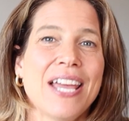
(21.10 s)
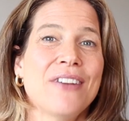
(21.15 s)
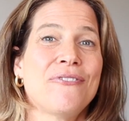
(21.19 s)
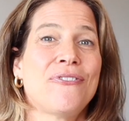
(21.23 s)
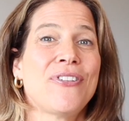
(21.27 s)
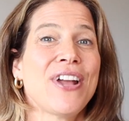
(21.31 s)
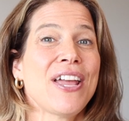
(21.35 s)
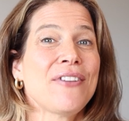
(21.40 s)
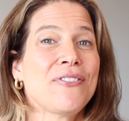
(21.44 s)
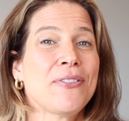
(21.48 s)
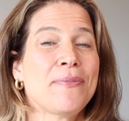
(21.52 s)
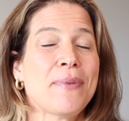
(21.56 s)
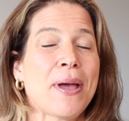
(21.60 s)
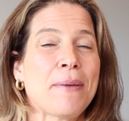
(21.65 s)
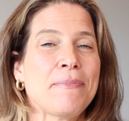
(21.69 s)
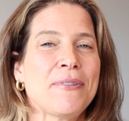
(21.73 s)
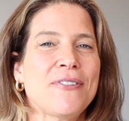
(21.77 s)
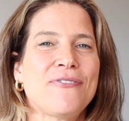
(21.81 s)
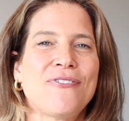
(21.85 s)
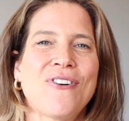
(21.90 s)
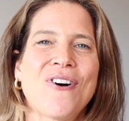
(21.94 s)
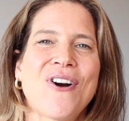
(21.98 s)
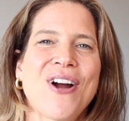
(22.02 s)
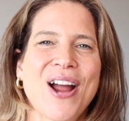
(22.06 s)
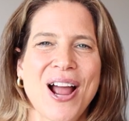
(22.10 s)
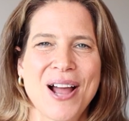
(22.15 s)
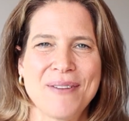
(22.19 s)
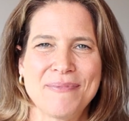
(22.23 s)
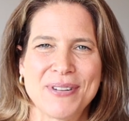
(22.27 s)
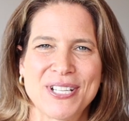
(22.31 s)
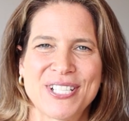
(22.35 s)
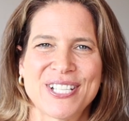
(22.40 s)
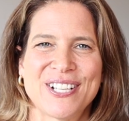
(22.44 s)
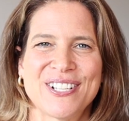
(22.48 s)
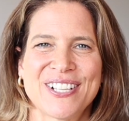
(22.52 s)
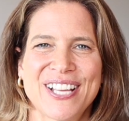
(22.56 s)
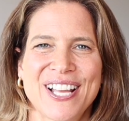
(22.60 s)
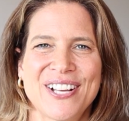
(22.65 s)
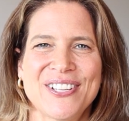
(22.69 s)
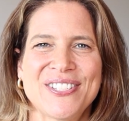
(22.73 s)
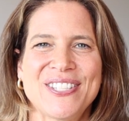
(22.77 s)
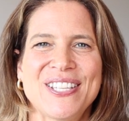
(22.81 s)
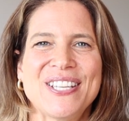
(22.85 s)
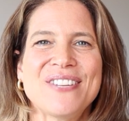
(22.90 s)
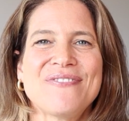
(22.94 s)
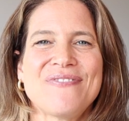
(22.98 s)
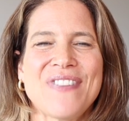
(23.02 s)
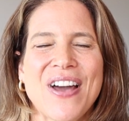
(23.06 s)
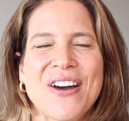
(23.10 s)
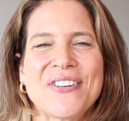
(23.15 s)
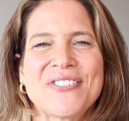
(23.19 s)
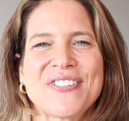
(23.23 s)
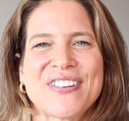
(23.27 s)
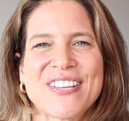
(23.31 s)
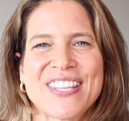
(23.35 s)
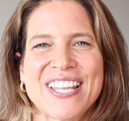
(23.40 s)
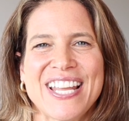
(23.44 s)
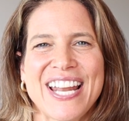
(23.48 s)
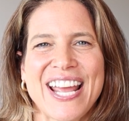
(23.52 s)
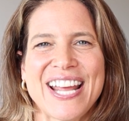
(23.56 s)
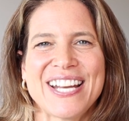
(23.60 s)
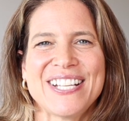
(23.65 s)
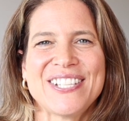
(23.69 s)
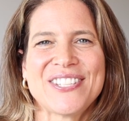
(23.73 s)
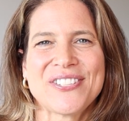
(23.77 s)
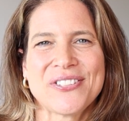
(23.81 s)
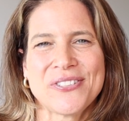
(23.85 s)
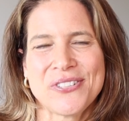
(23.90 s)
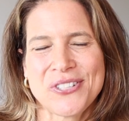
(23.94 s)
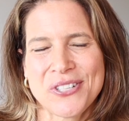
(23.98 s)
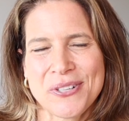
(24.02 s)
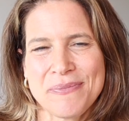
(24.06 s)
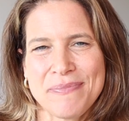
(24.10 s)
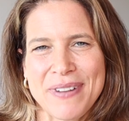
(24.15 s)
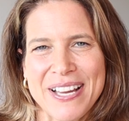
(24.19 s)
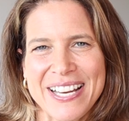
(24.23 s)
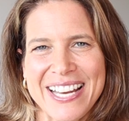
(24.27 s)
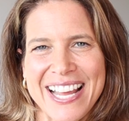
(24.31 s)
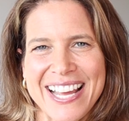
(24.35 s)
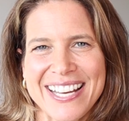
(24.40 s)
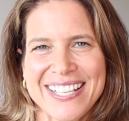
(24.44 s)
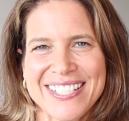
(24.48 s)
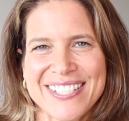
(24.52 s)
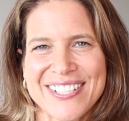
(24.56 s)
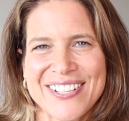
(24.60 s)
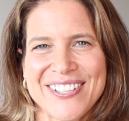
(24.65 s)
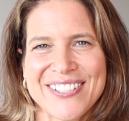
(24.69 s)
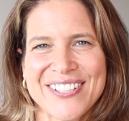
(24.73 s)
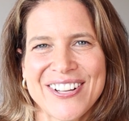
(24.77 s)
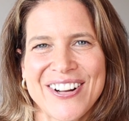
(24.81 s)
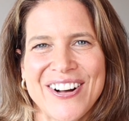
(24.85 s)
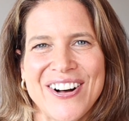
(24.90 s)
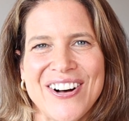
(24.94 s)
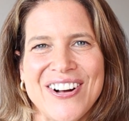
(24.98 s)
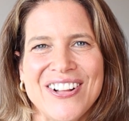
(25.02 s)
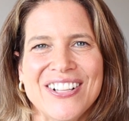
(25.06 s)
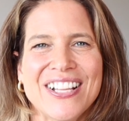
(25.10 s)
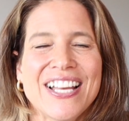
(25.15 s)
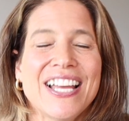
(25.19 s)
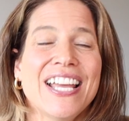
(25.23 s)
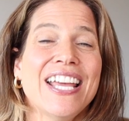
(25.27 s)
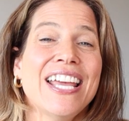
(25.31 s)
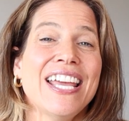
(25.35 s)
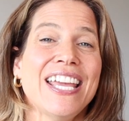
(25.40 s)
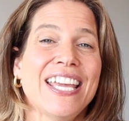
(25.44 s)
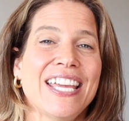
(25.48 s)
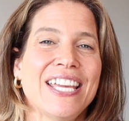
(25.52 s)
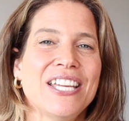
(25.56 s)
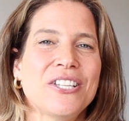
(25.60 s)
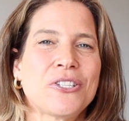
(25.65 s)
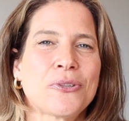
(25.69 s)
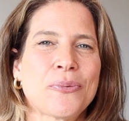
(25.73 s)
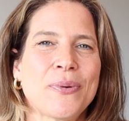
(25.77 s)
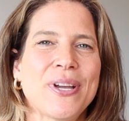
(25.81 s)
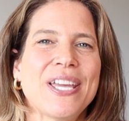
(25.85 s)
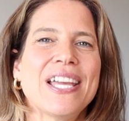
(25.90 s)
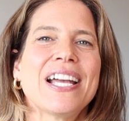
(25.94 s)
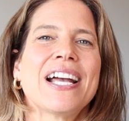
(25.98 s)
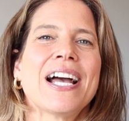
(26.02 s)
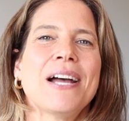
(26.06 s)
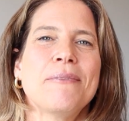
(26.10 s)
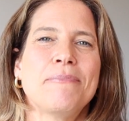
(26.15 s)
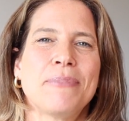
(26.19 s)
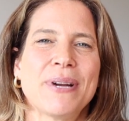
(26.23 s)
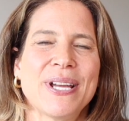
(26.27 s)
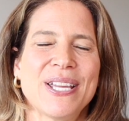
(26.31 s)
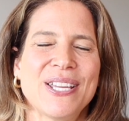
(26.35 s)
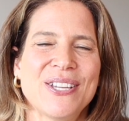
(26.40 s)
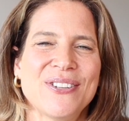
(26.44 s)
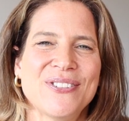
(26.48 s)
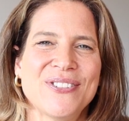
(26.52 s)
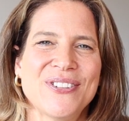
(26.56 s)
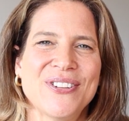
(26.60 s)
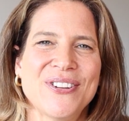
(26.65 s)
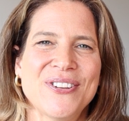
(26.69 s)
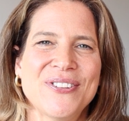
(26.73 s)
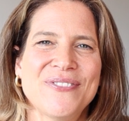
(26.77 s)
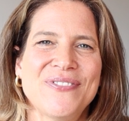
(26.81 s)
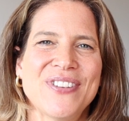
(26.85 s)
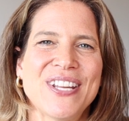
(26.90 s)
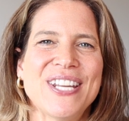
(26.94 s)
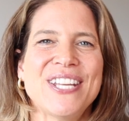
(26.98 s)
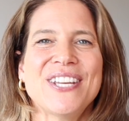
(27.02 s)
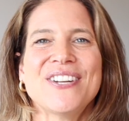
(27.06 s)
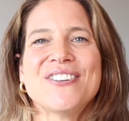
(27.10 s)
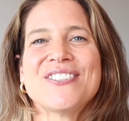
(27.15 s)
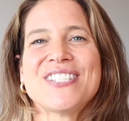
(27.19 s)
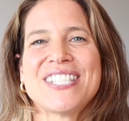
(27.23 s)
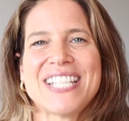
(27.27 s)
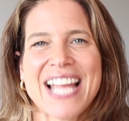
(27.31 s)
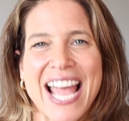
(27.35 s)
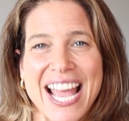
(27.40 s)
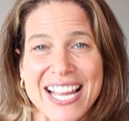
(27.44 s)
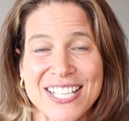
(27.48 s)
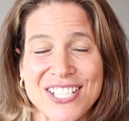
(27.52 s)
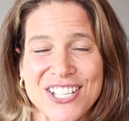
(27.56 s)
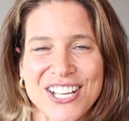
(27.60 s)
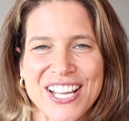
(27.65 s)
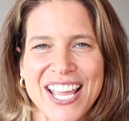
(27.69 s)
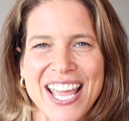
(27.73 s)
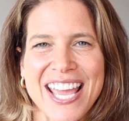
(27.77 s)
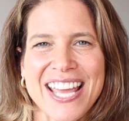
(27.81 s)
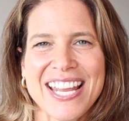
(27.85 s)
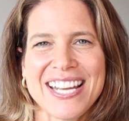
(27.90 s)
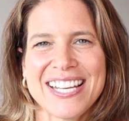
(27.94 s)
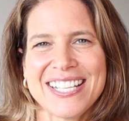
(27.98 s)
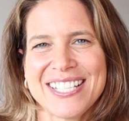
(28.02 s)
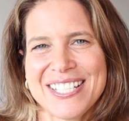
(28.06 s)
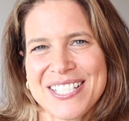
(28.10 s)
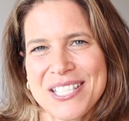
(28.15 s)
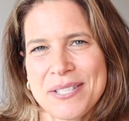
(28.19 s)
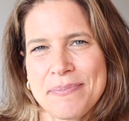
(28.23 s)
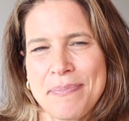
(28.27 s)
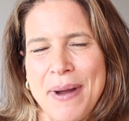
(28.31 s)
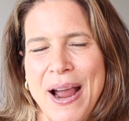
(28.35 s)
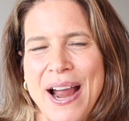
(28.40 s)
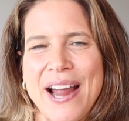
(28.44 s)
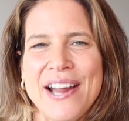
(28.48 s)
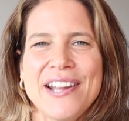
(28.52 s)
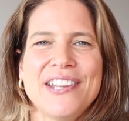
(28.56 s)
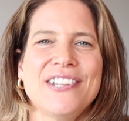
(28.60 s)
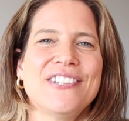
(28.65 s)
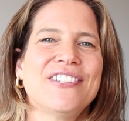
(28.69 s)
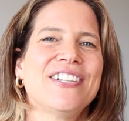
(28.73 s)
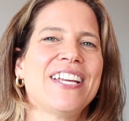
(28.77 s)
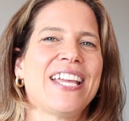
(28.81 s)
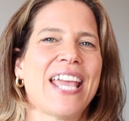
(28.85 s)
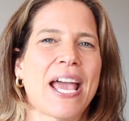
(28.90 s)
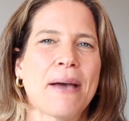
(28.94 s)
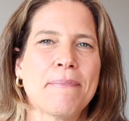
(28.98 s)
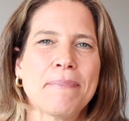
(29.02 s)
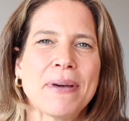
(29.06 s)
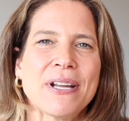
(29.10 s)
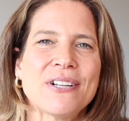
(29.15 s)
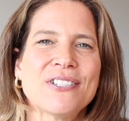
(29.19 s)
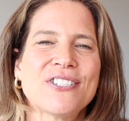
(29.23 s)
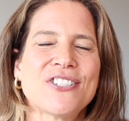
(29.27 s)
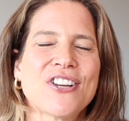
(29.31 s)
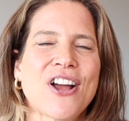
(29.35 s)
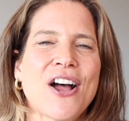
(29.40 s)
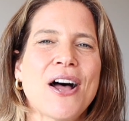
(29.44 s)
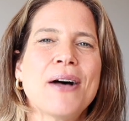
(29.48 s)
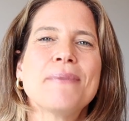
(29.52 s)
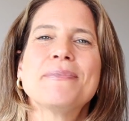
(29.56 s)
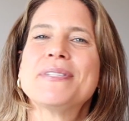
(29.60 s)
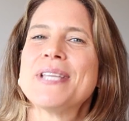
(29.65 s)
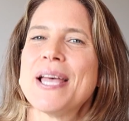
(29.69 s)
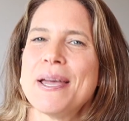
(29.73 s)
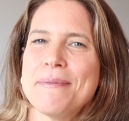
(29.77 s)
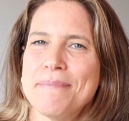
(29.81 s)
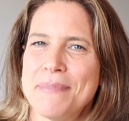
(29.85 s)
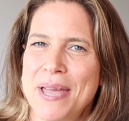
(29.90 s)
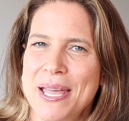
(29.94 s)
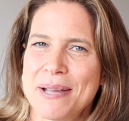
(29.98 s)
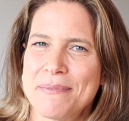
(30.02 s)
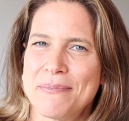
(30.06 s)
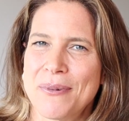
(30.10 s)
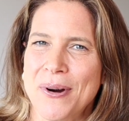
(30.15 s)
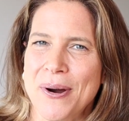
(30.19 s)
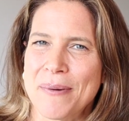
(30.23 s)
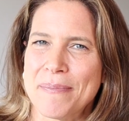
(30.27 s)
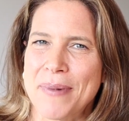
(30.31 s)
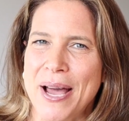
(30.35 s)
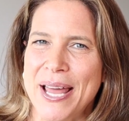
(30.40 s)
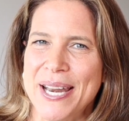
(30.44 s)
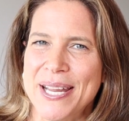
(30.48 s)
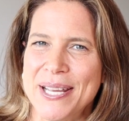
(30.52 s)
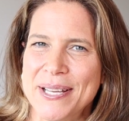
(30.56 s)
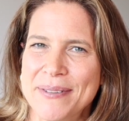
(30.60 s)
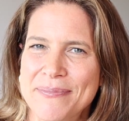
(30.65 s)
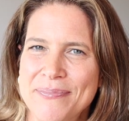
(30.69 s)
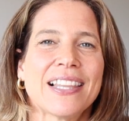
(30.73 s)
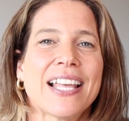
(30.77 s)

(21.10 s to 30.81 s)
If we haven't met before, I'm Michelle Kelsey, founder of the Nanny Solution by Nannies on Call. Each week, I bring you new videos to educate and inspire you to get better jobs and make more money.